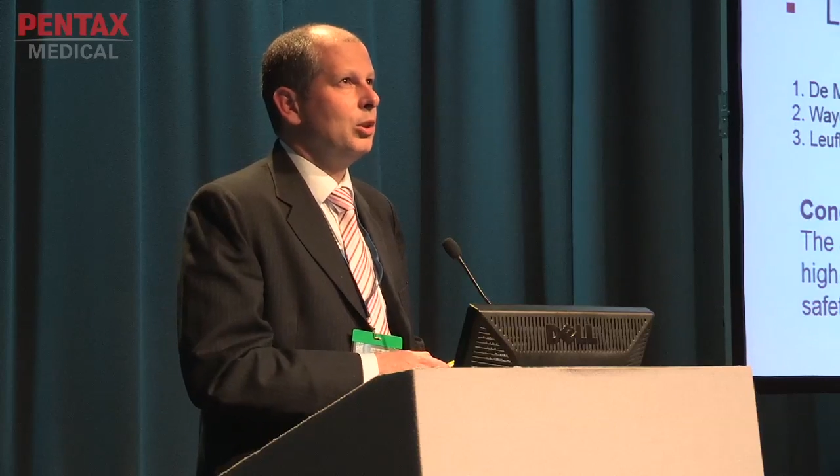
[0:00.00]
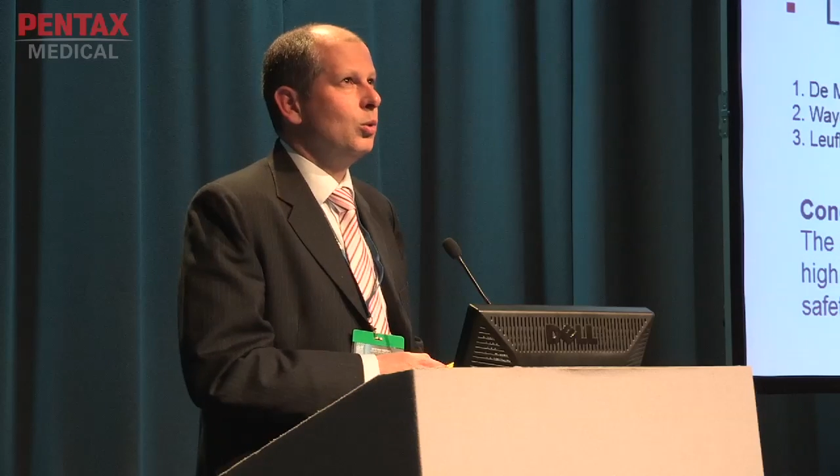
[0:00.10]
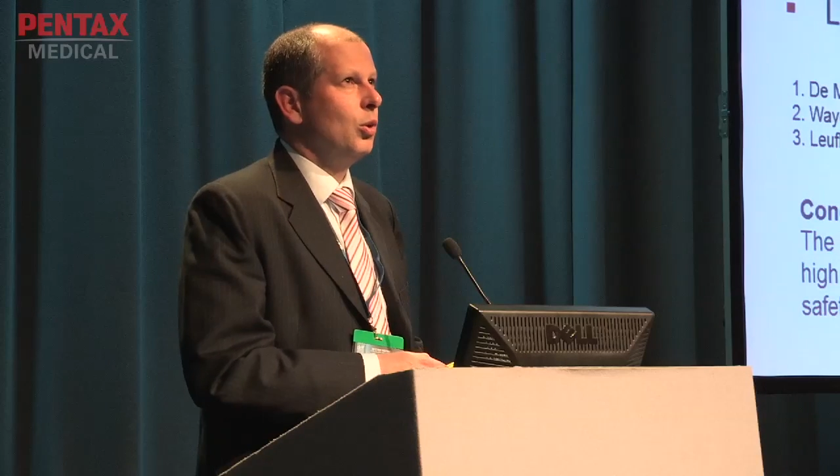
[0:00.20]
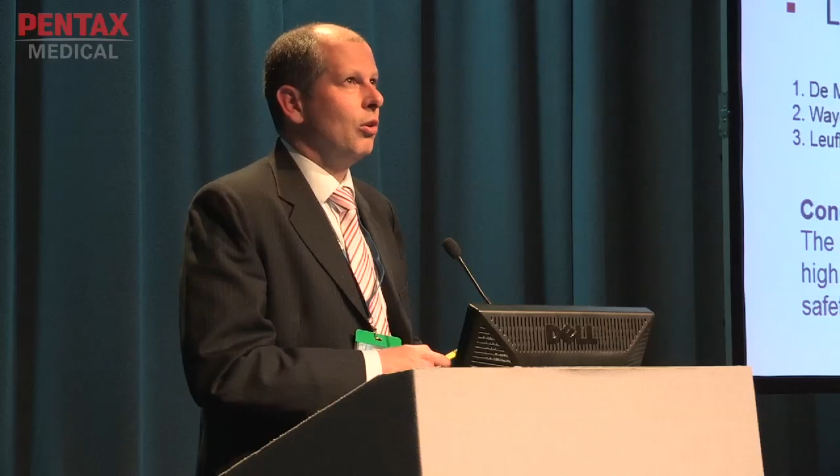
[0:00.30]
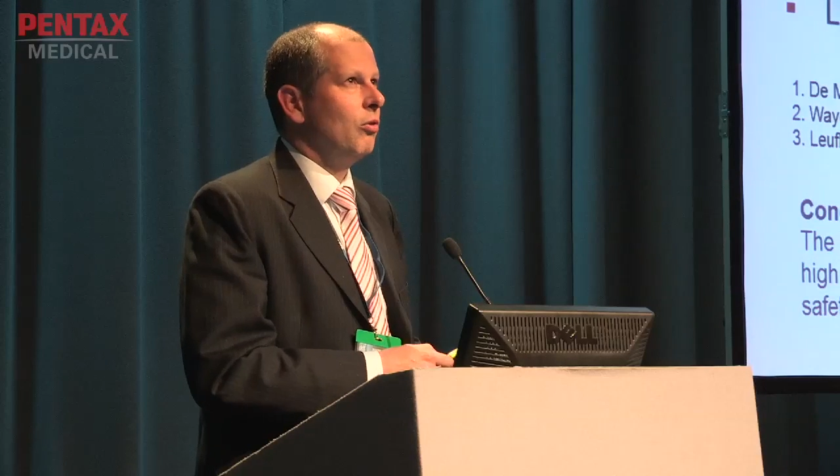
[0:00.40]

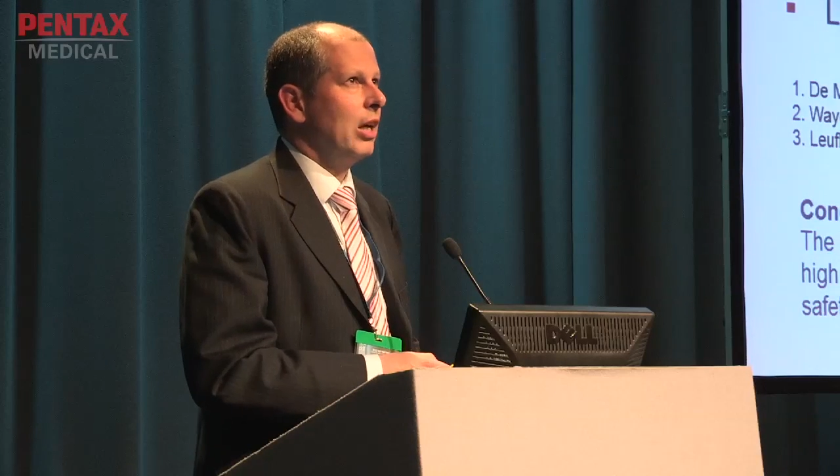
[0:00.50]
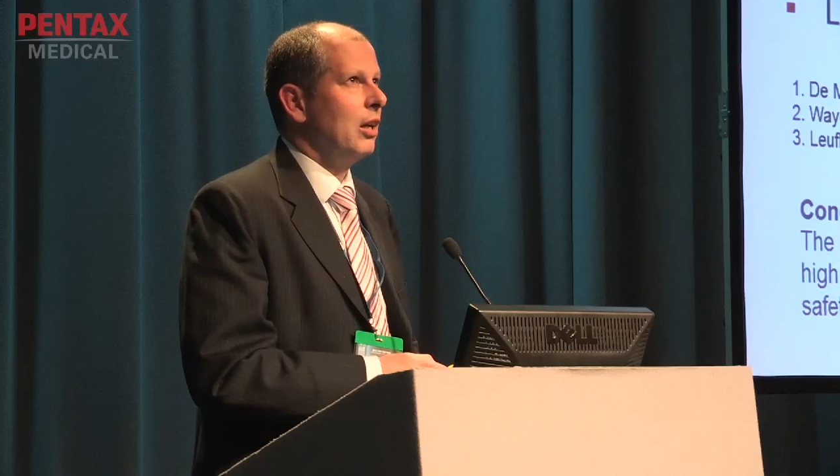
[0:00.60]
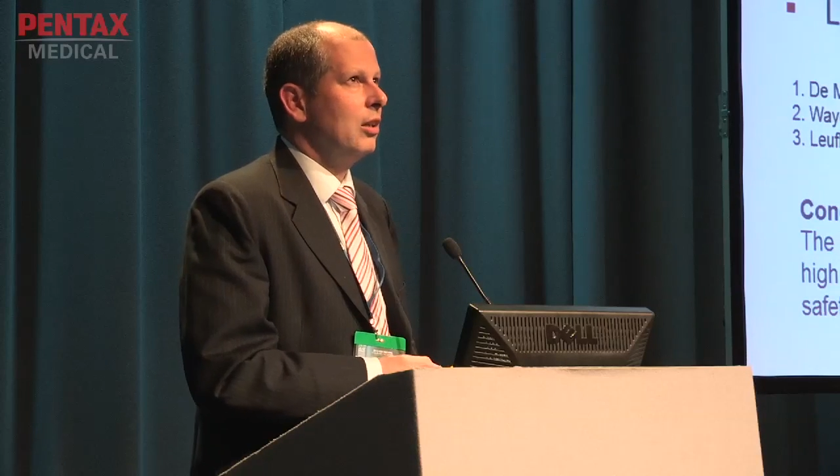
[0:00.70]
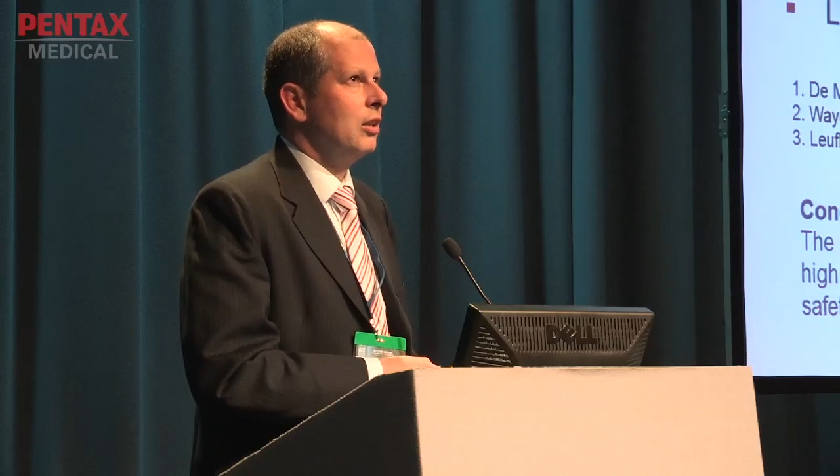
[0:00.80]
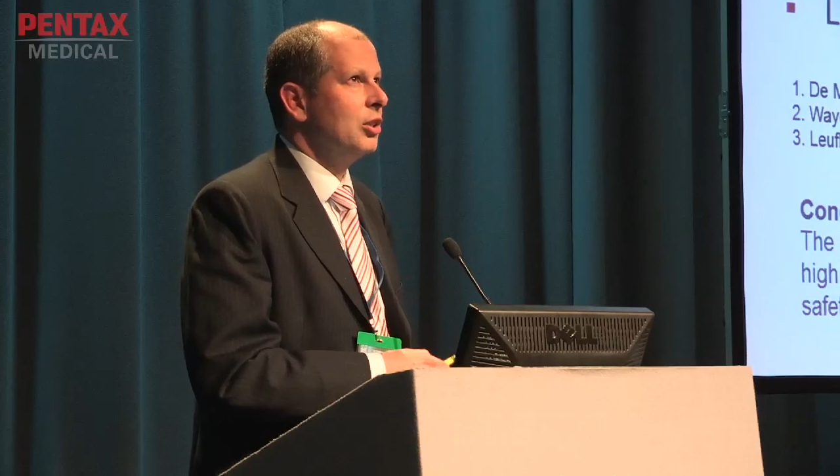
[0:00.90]
doing
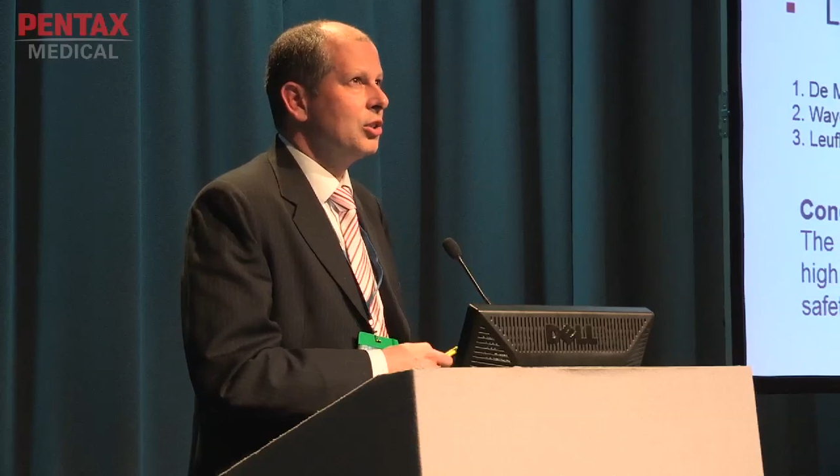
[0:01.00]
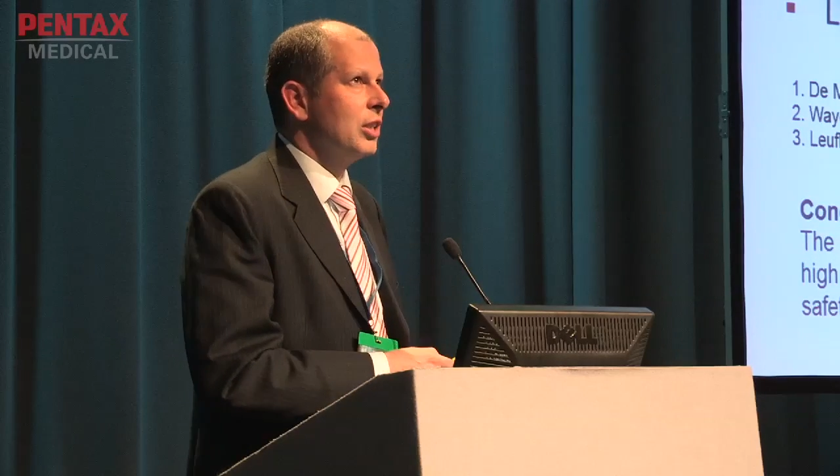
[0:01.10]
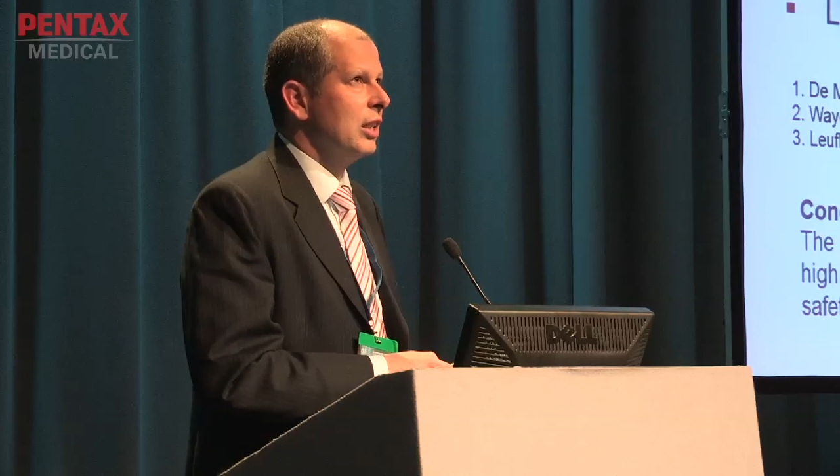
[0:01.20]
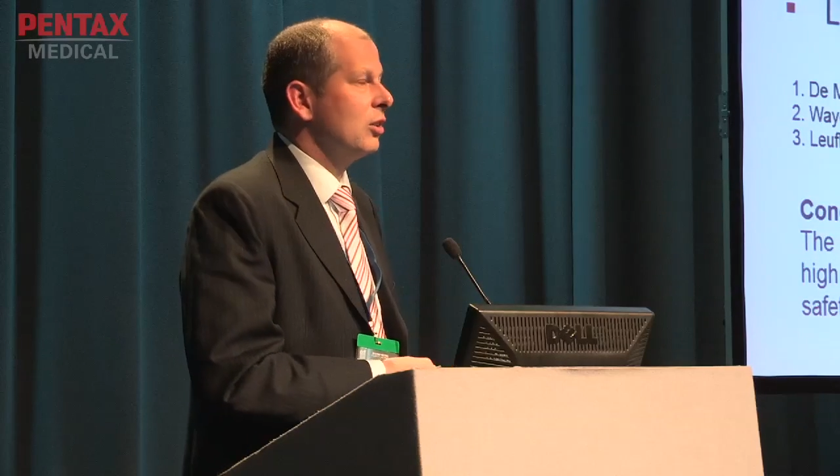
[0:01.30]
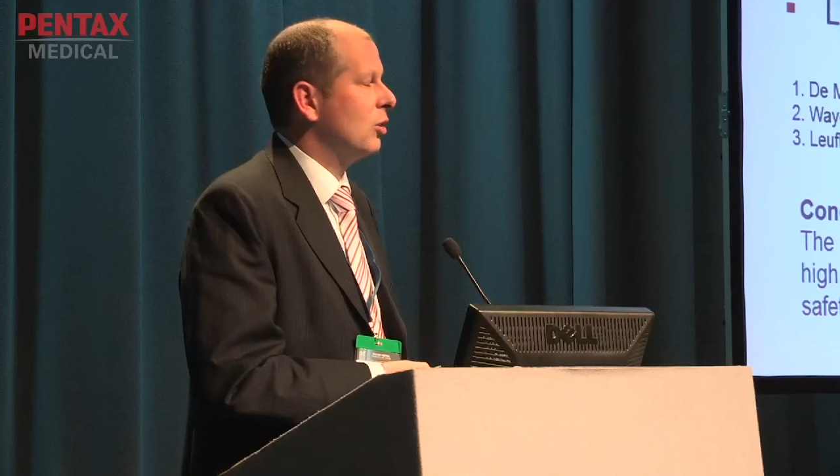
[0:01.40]
regular
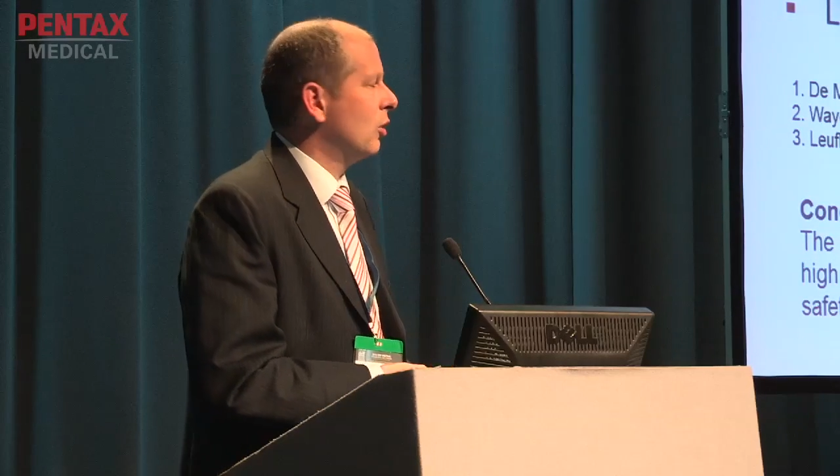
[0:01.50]
second